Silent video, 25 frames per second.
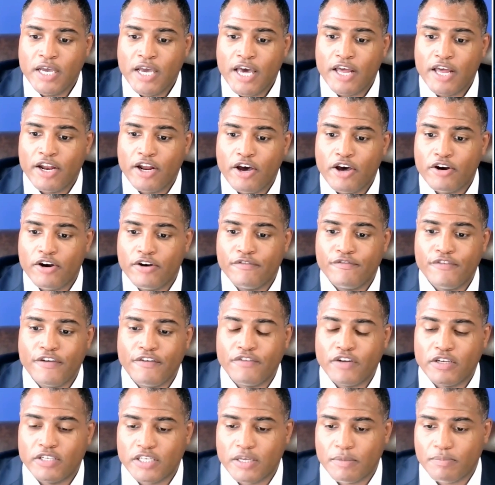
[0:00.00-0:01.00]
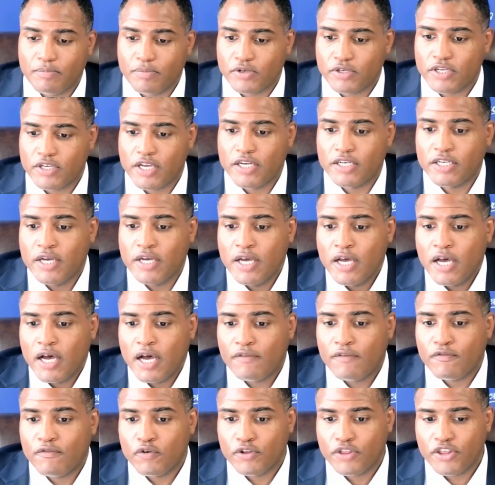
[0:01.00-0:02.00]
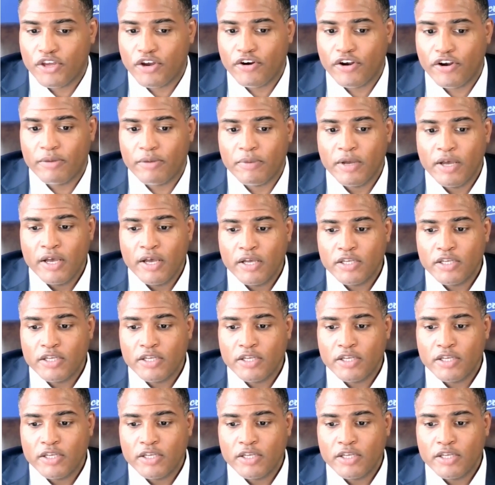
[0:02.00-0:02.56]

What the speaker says: and 150% for Ethereum.